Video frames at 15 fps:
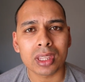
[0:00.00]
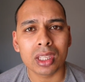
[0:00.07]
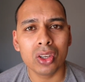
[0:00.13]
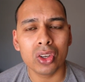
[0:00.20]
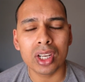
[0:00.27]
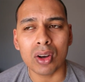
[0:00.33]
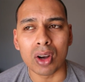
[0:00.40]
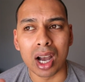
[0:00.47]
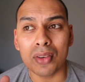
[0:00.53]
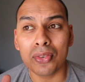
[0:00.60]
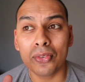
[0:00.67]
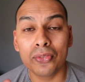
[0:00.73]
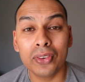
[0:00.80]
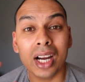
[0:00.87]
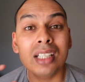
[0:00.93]
You know,
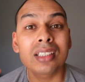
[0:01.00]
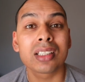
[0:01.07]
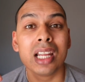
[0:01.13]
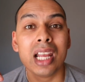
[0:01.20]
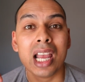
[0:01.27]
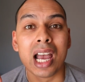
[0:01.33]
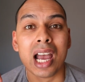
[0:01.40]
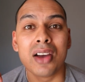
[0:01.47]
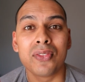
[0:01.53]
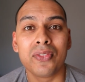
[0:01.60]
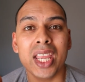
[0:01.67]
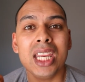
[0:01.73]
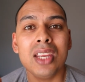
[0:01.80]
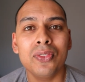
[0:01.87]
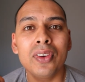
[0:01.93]
her
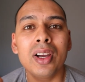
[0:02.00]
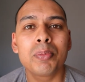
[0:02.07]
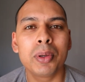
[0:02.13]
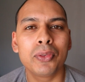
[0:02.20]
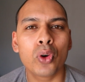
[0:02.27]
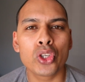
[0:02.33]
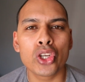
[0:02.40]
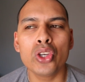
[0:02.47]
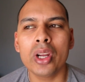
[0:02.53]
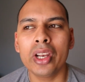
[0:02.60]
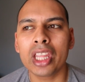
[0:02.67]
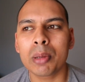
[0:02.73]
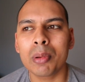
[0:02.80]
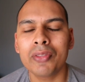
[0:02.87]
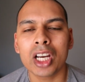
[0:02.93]
very first, before she knew
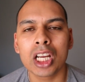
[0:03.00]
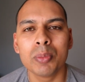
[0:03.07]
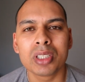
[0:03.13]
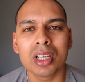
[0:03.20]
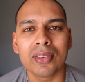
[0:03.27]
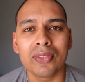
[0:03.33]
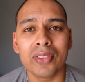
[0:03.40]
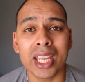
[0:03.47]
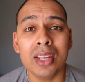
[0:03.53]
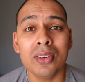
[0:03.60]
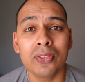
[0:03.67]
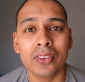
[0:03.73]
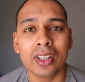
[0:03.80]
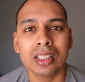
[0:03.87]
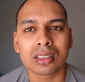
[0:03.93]
anything about firearms, her very
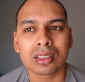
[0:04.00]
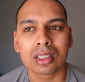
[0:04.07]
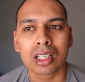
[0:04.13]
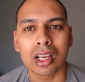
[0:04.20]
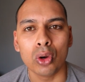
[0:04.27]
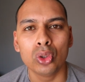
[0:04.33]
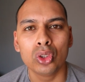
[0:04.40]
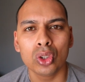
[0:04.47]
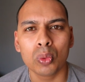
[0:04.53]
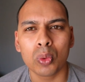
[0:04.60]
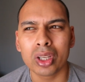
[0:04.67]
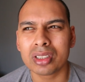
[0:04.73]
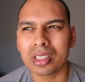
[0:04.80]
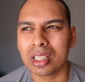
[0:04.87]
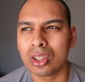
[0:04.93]
first go-to
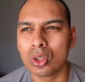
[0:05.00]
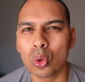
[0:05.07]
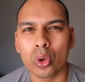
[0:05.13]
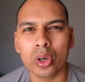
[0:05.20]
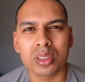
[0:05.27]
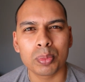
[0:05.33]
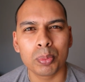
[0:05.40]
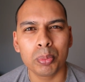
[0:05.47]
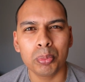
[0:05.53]
was the Taurus